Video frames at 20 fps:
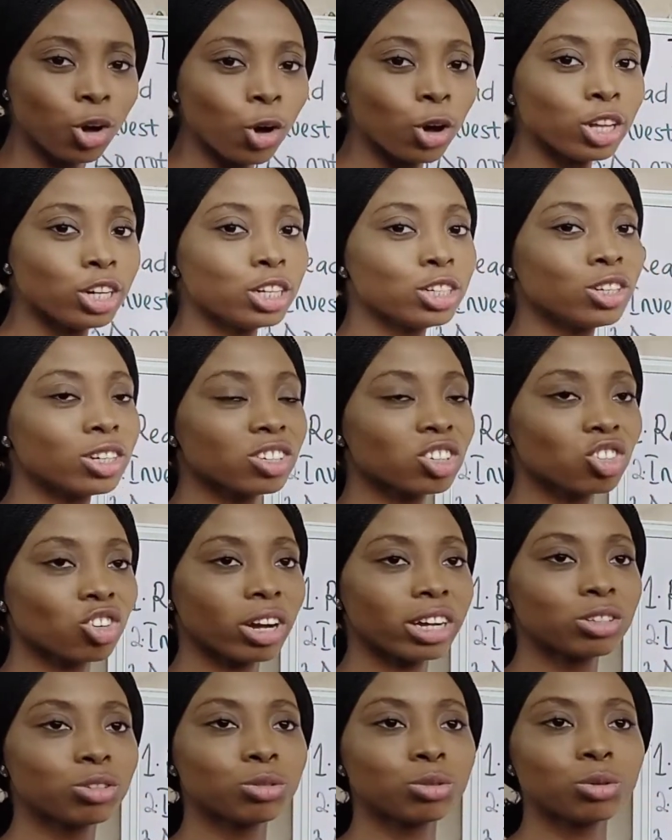they just
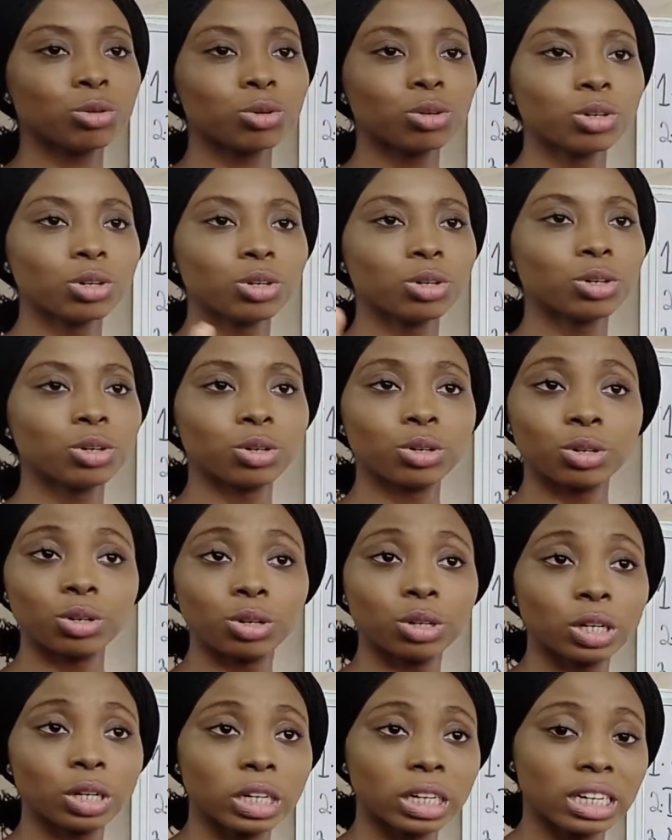try to
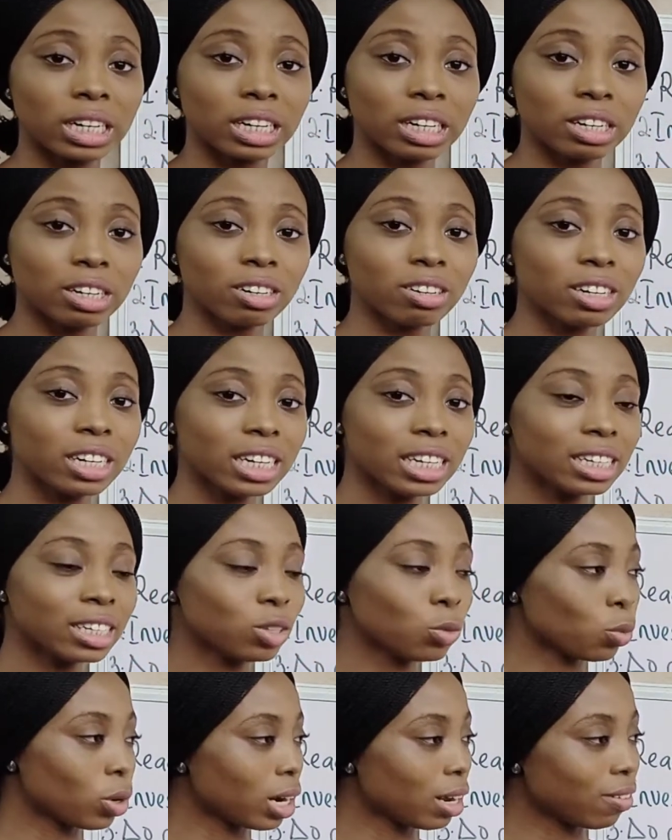read
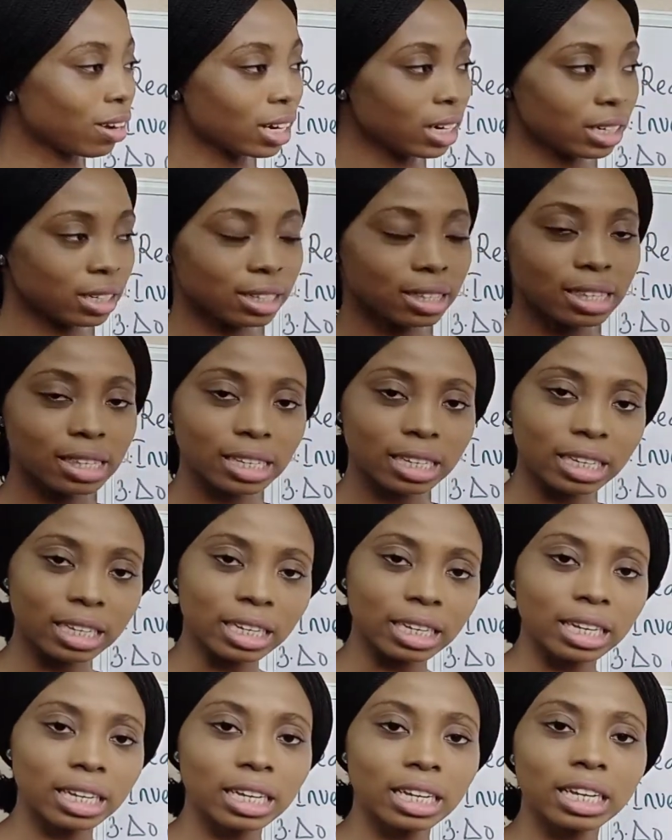whatever they see
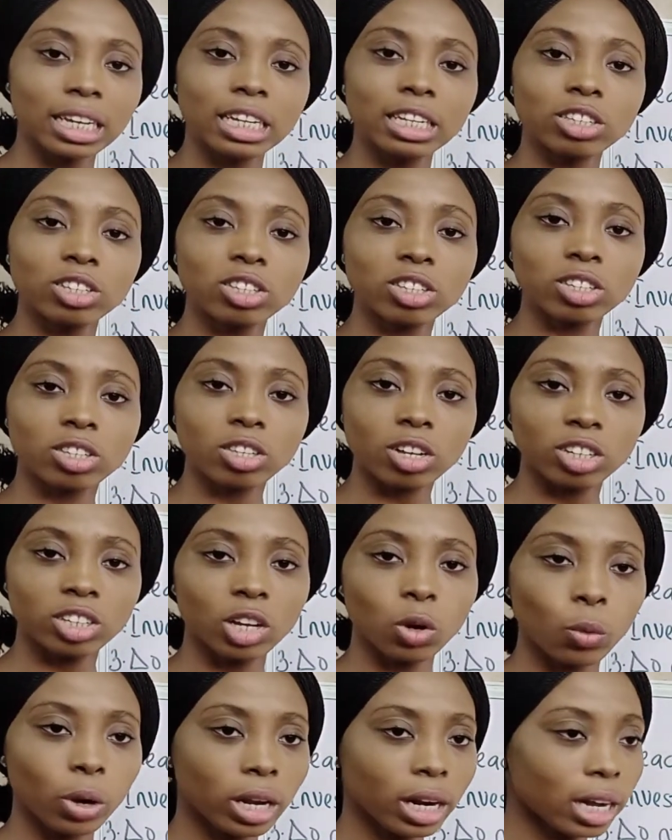in such a
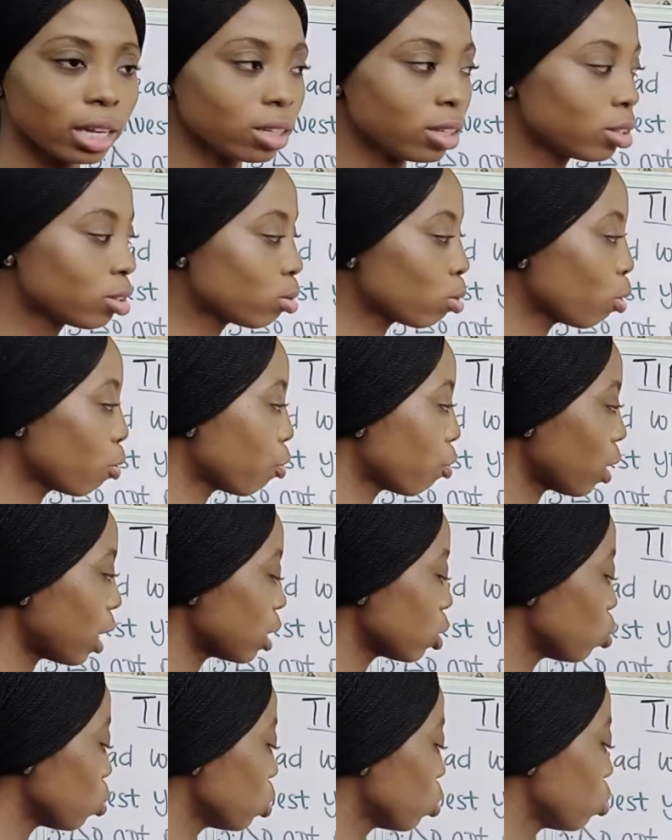way that it's so
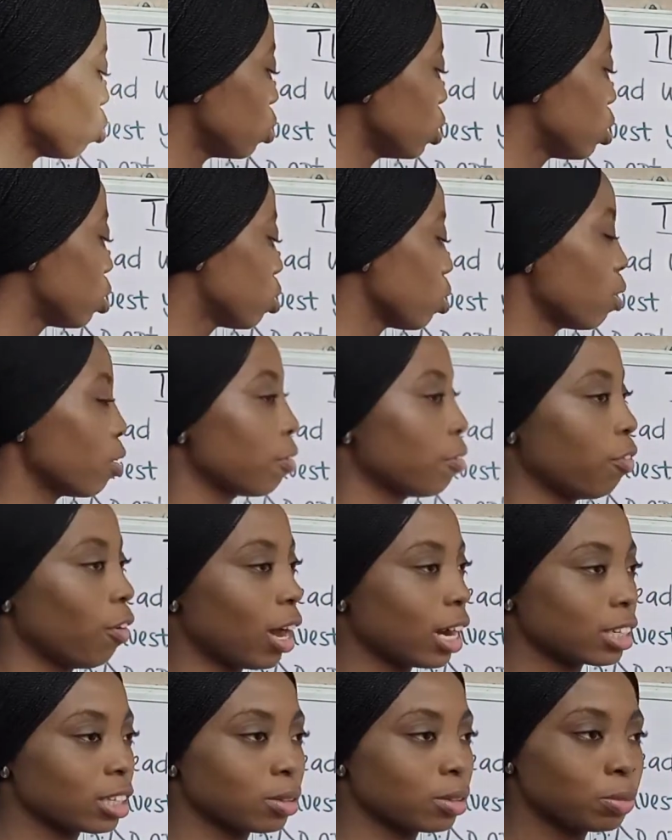fast. You want to read
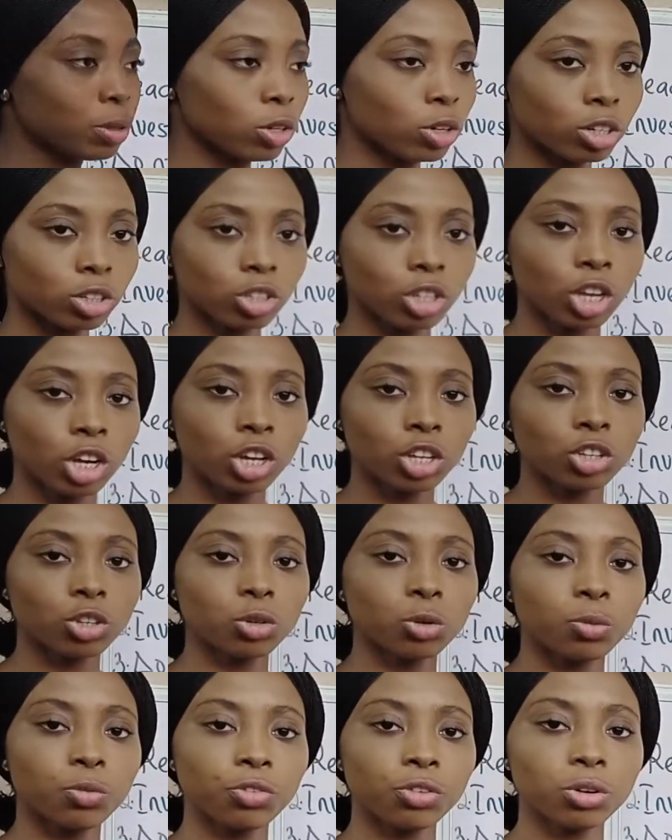fast because
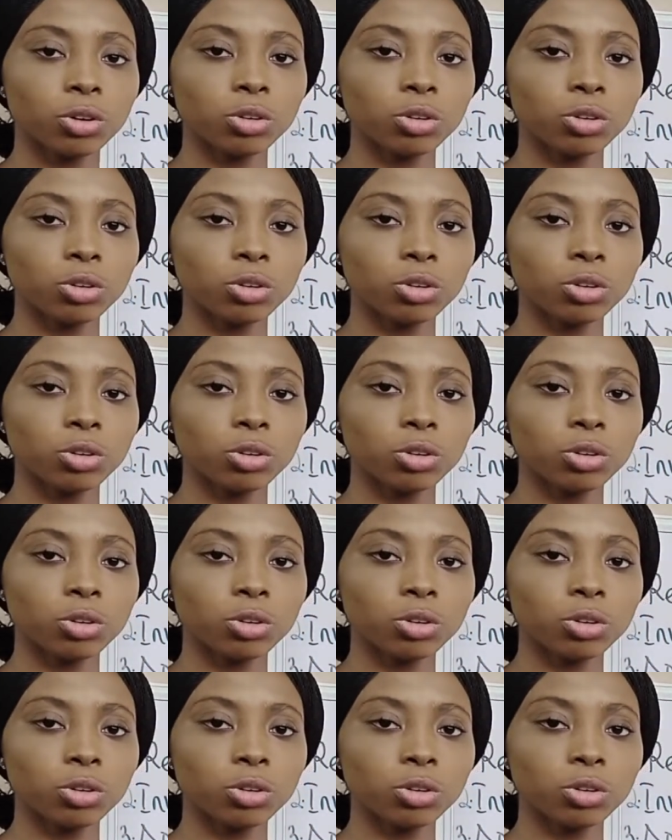you feel